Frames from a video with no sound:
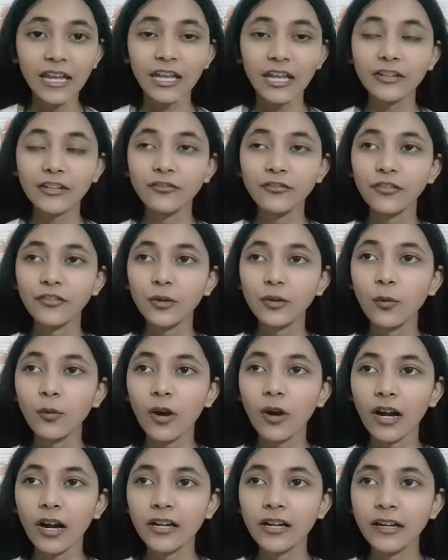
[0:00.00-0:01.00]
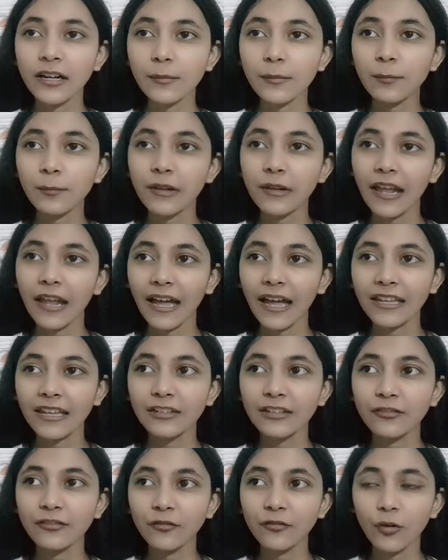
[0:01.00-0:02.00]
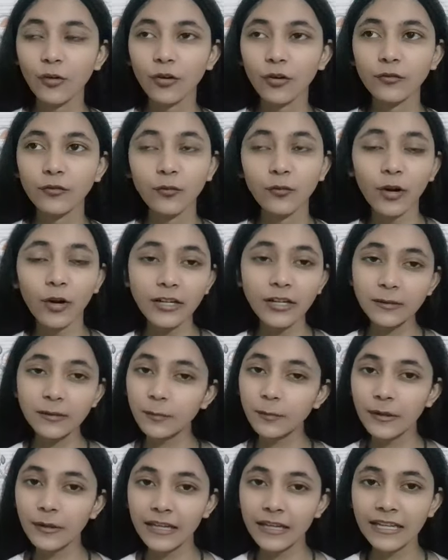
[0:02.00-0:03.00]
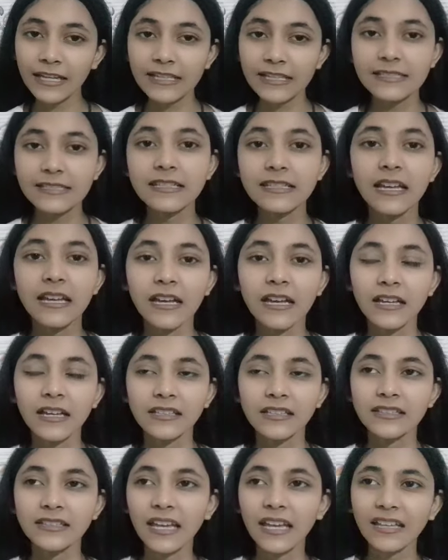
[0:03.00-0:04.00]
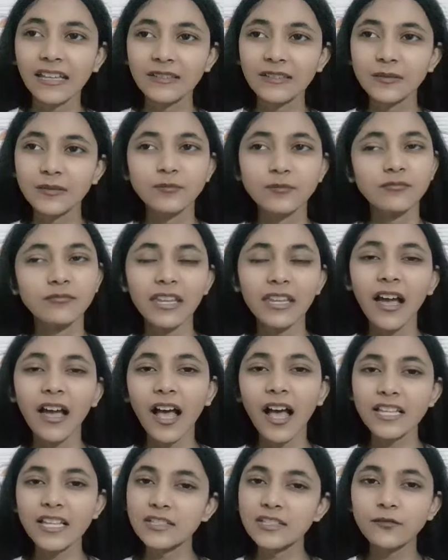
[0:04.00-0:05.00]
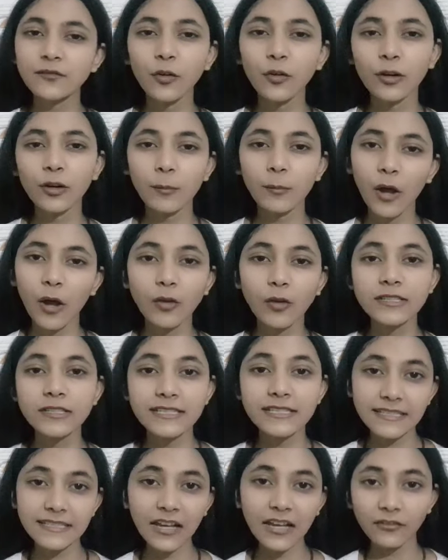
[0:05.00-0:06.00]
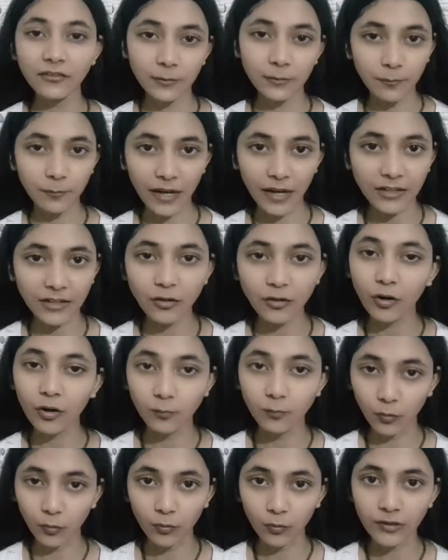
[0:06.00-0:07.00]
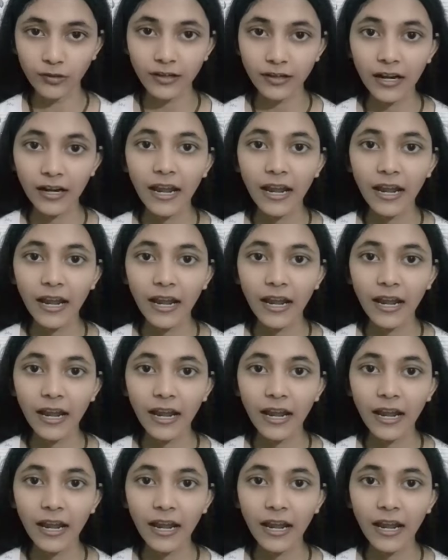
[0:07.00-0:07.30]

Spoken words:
If you are applying for workplace, then they ask for about 7 band or more.